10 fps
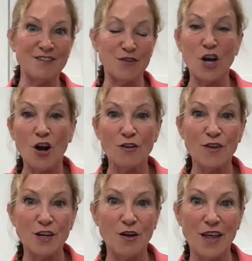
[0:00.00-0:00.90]
and
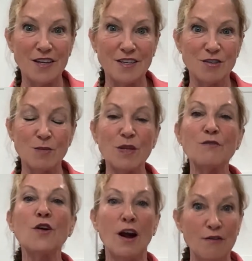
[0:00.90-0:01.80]
photography and all that, there's something
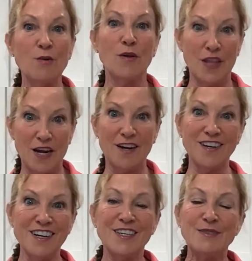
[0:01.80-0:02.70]
for everyone
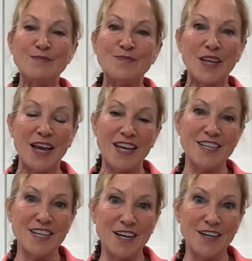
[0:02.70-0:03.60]
there.
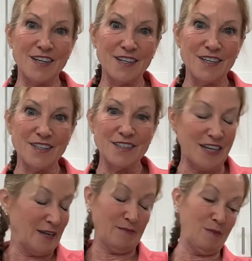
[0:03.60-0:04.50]
And
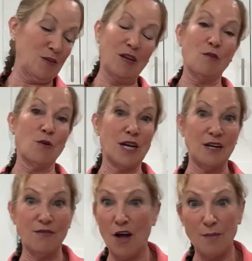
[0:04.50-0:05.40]
you'll never run out
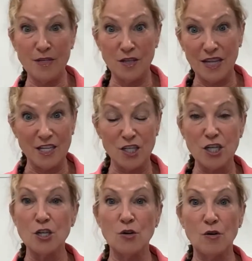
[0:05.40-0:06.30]
of hobbies and things to
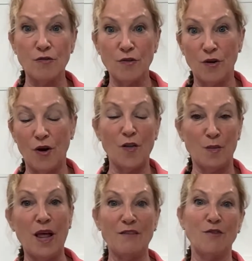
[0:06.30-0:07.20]
do on the
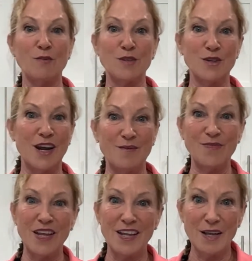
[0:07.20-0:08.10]
platform. So yeah,
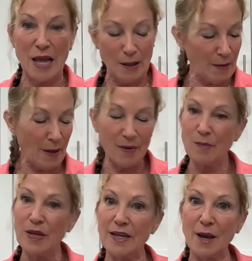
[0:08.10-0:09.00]
I'm happy to
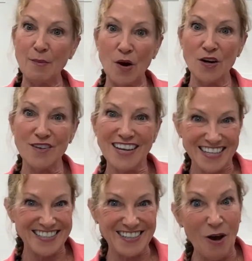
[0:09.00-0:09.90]
be a part of
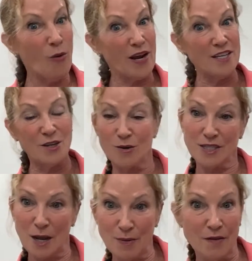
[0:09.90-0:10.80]
it. Always, always
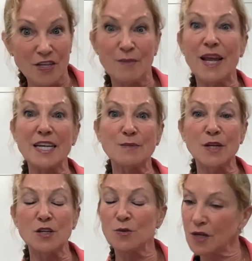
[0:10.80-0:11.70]
happy. Every time they ask me
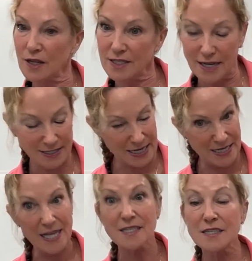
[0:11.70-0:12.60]
to do one of these, I say
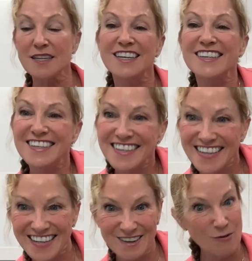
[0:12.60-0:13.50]
yes.
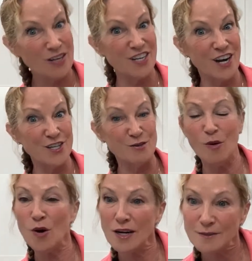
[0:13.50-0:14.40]
When can I do
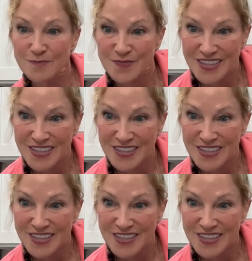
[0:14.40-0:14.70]
more?